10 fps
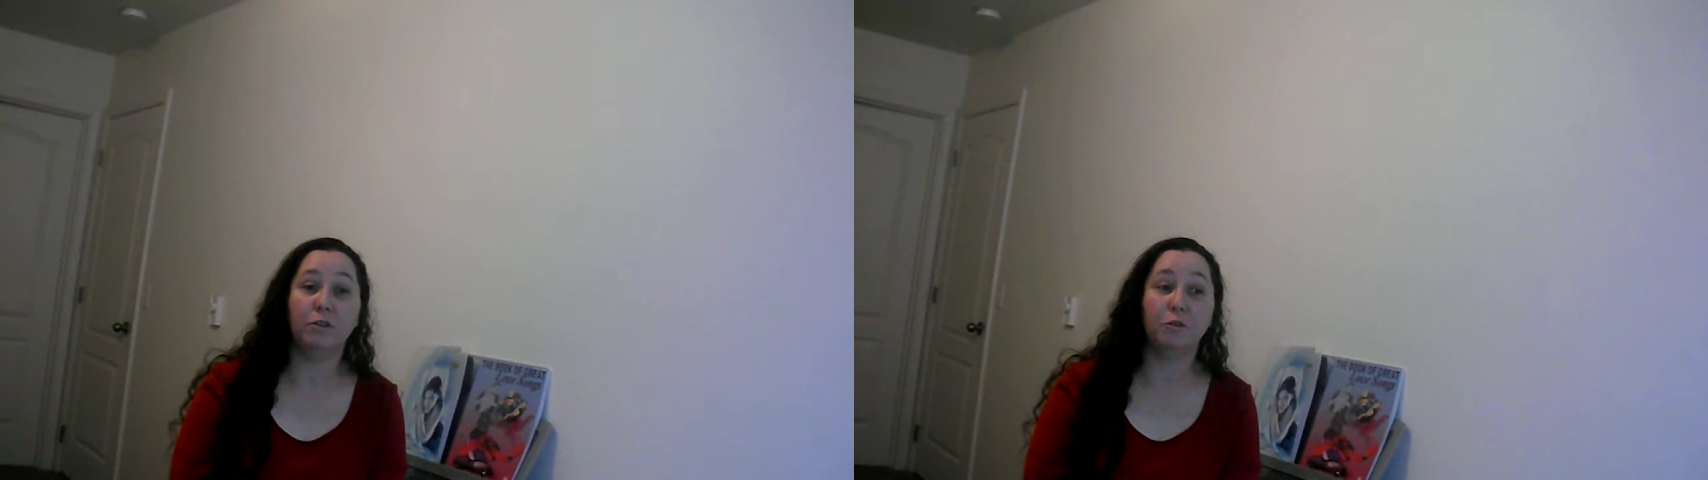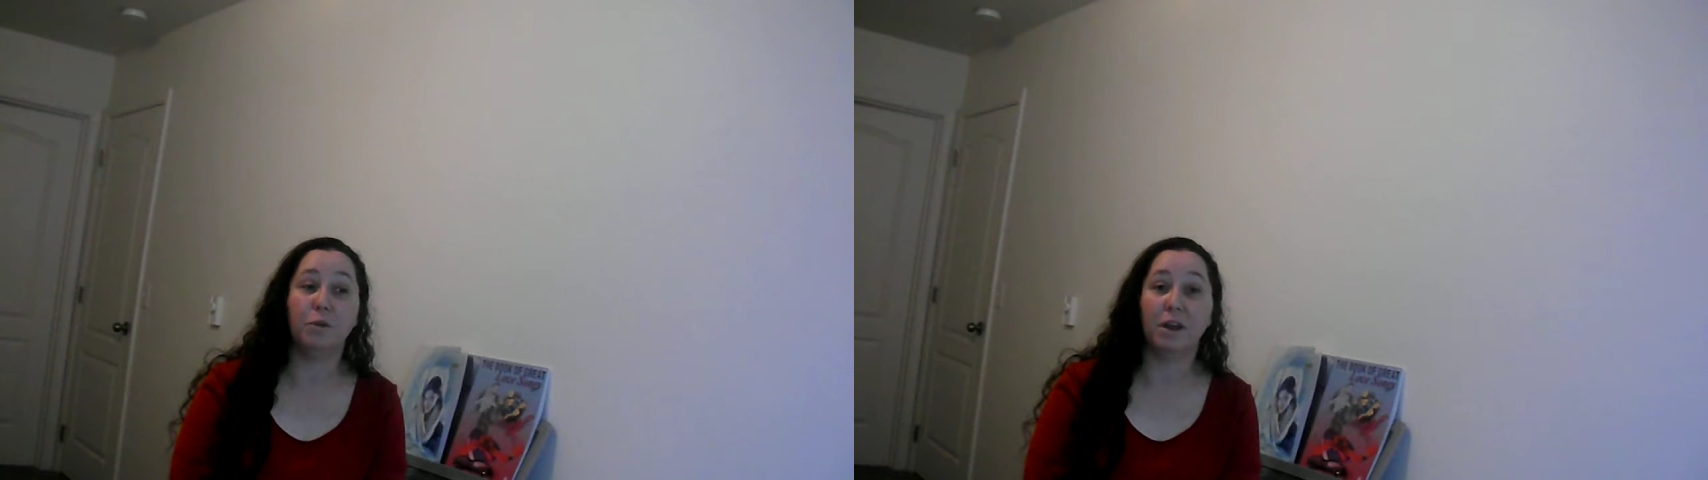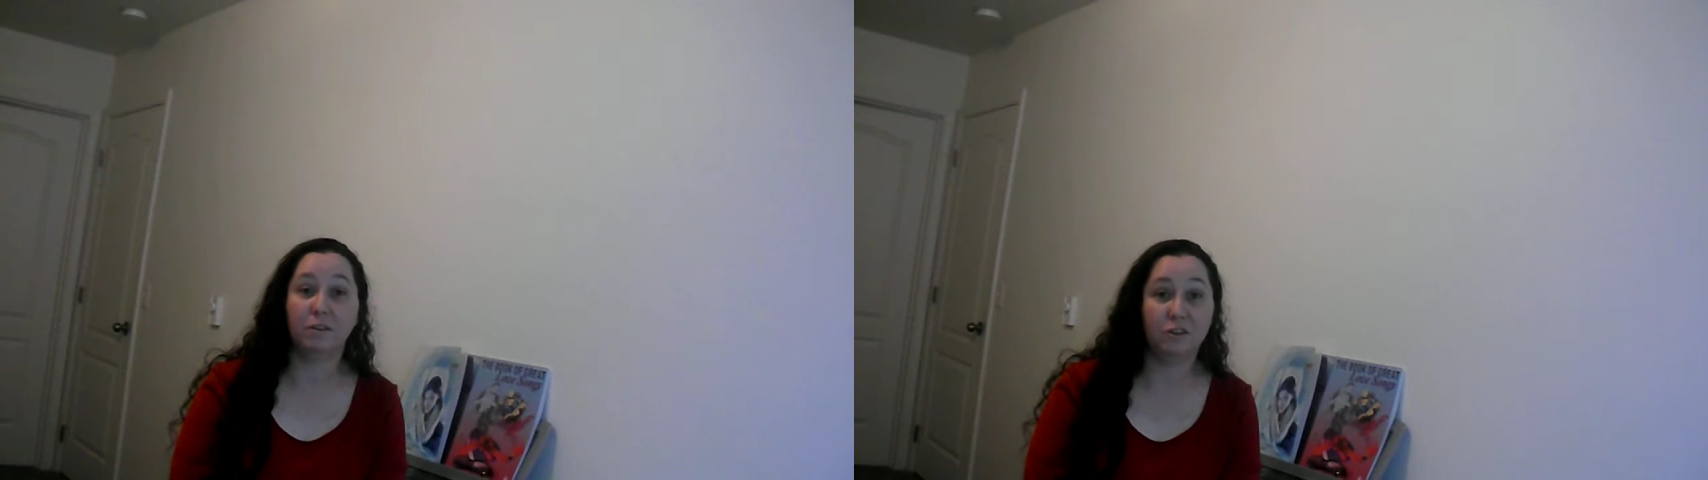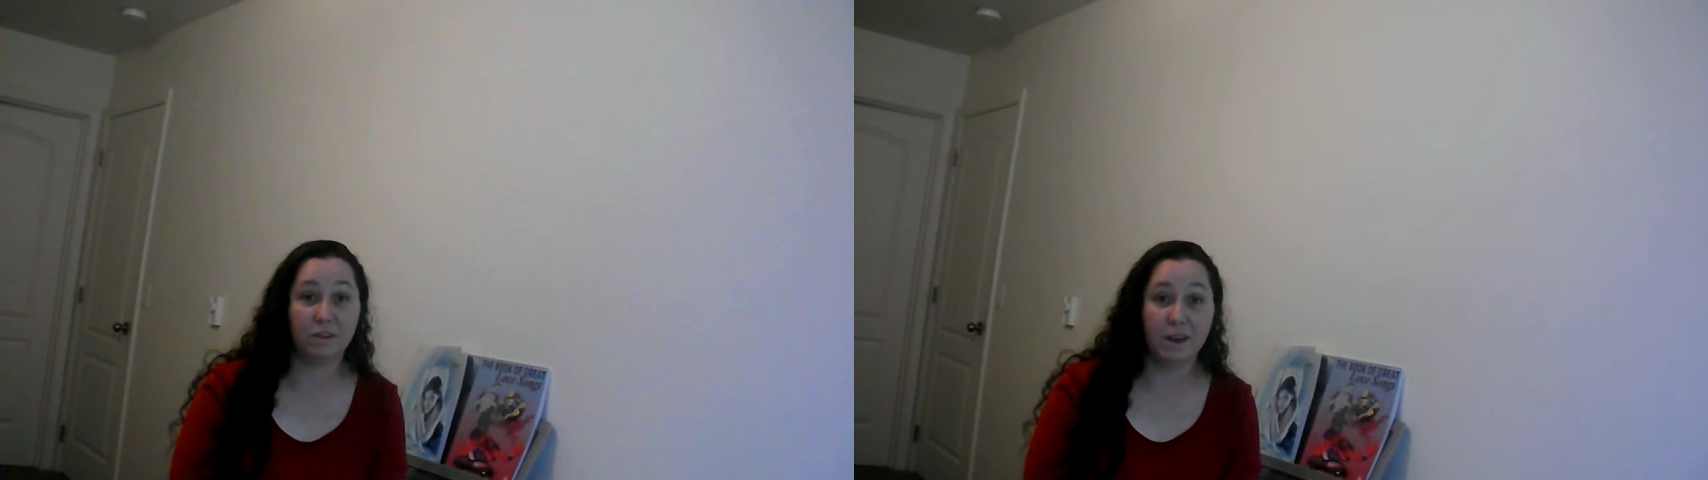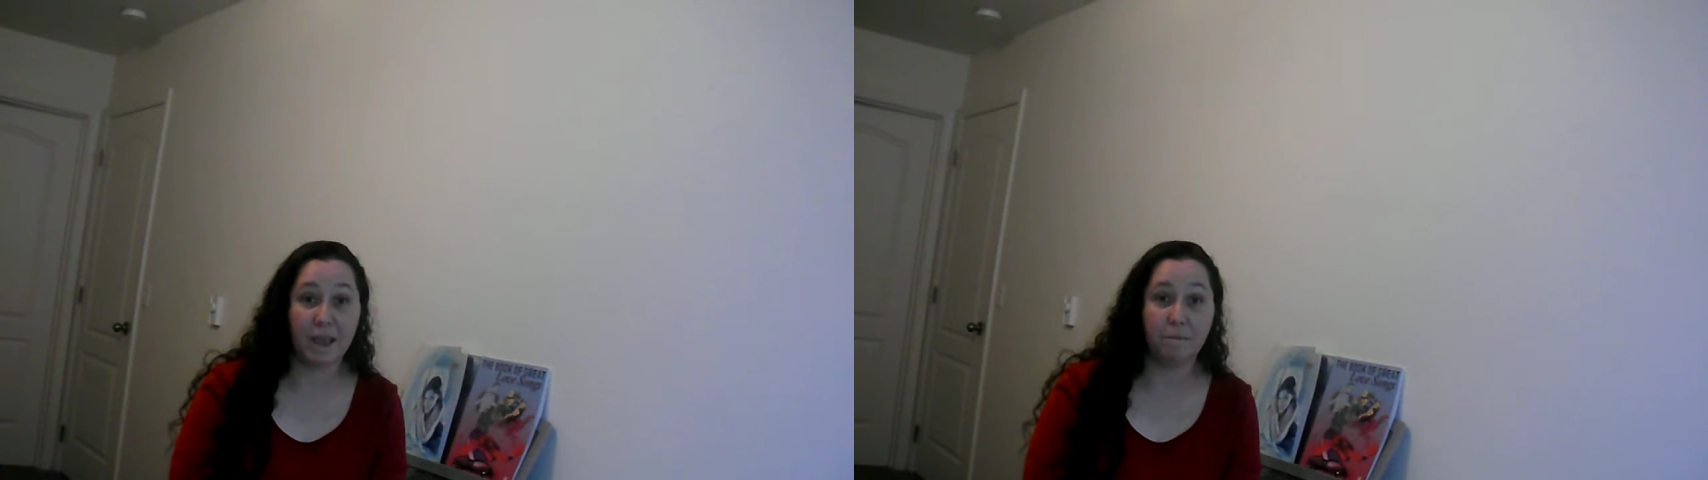Do not just
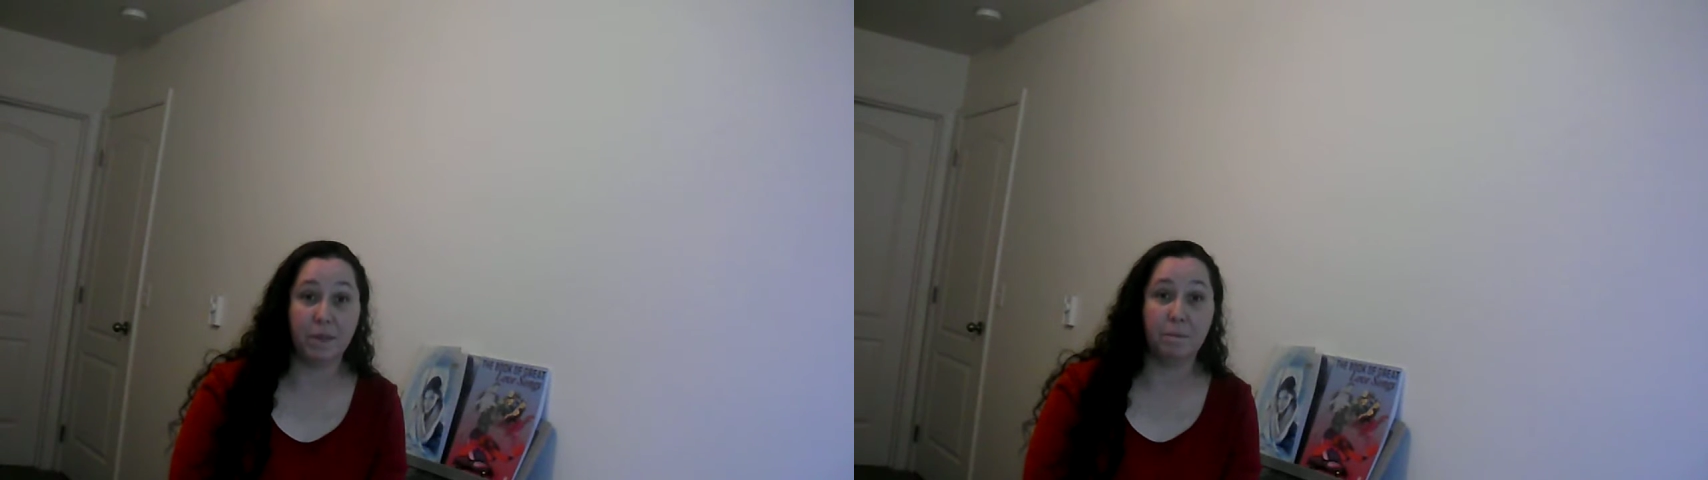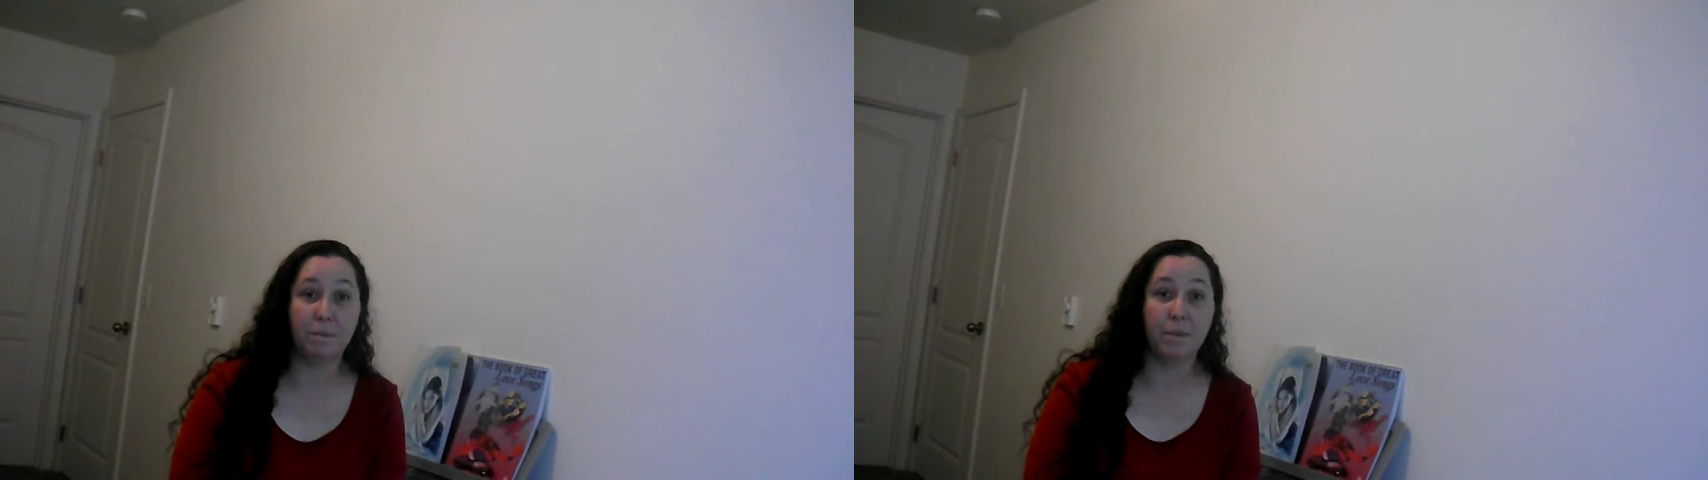name them.